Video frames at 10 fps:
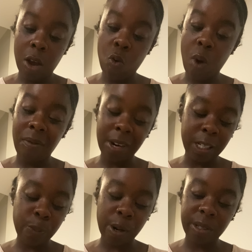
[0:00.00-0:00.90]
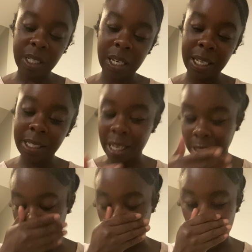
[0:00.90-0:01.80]
whoever this person is
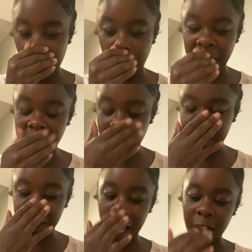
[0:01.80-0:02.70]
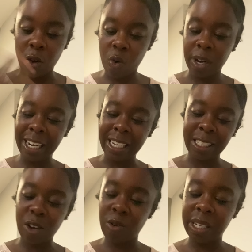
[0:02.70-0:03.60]
that's doing, I mean, that's like going in to
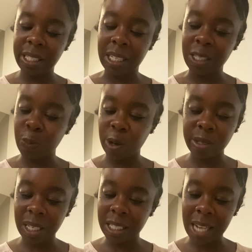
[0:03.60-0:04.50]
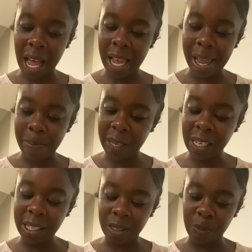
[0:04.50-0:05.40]
tell this, this person is not at
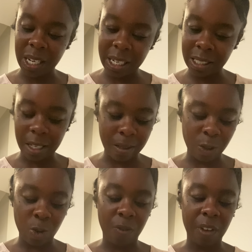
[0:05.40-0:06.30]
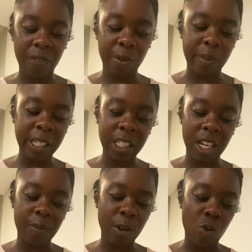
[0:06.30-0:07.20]
peace because of some sort of information
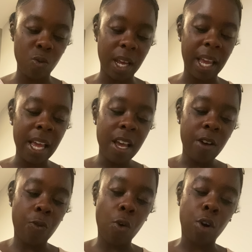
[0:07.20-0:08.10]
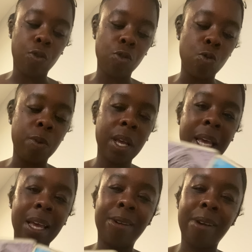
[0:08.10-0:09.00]
they've been holding for a group.
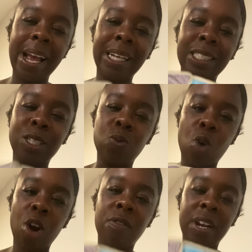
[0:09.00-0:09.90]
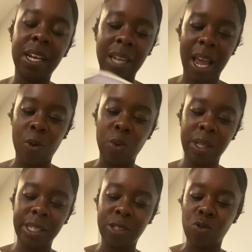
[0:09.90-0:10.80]
And they're actually worried like what
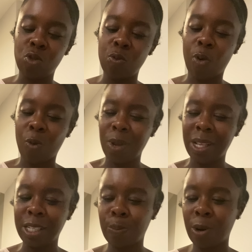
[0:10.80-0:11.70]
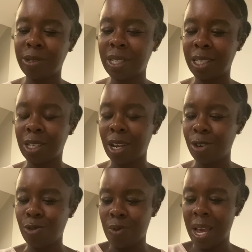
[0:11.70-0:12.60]
this group or what this person is going to
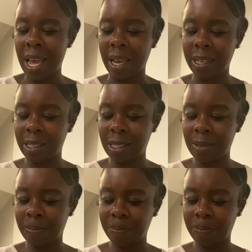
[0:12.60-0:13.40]
do next.